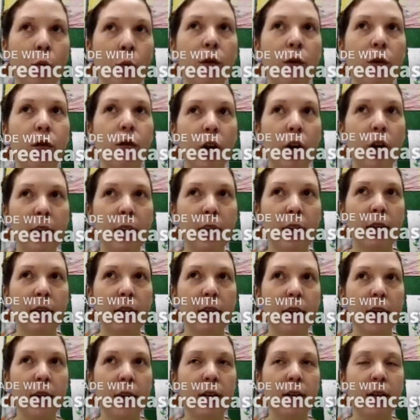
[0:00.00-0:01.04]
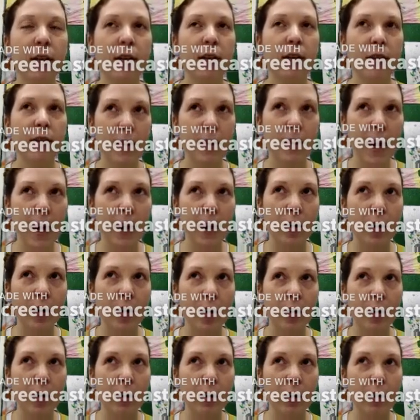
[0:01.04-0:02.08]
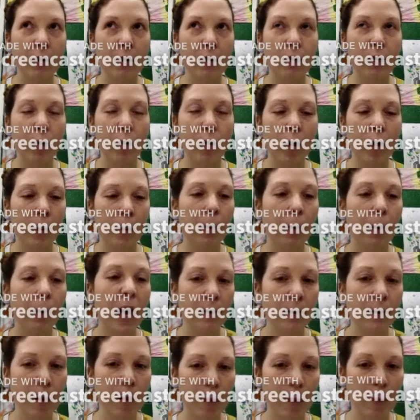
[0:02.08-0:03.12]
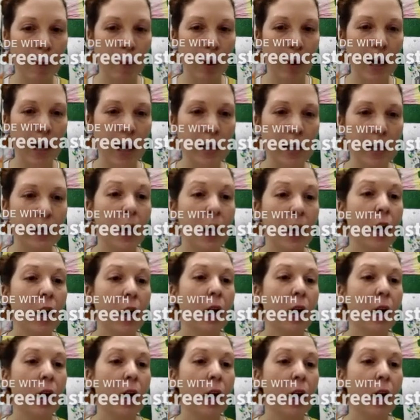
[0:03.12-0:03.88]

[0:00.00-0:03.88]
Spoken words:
we've looked at this standard for plasma membranes,